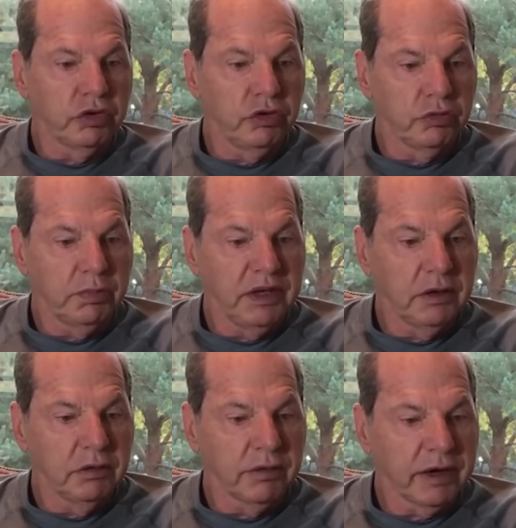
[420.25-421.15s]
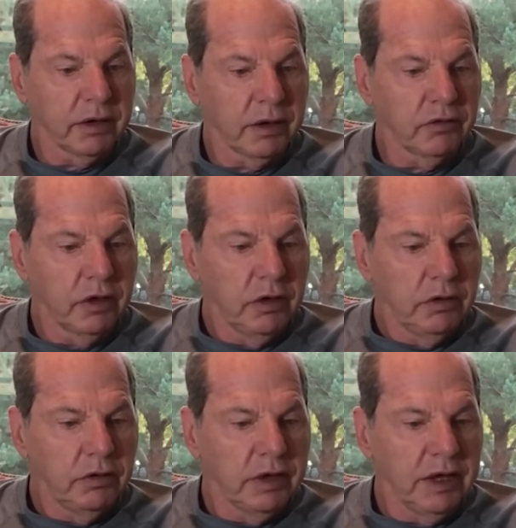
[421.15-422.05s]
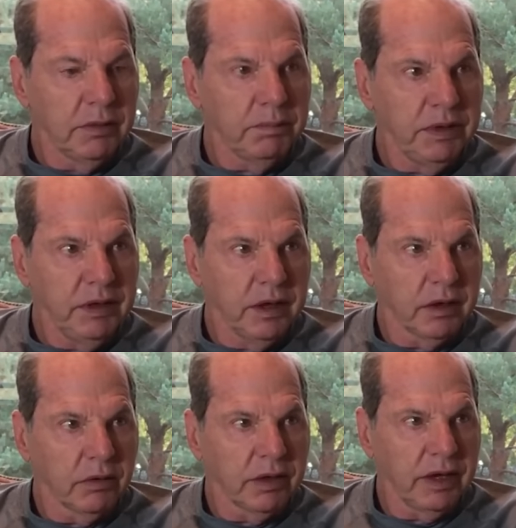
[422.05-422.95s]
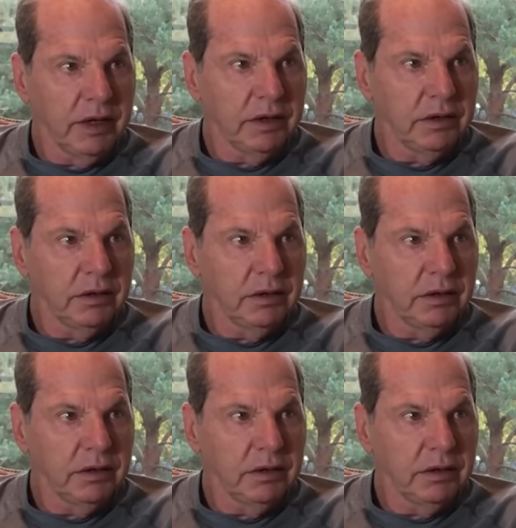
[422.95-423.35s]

and you begin to recognize, you can't be not okay,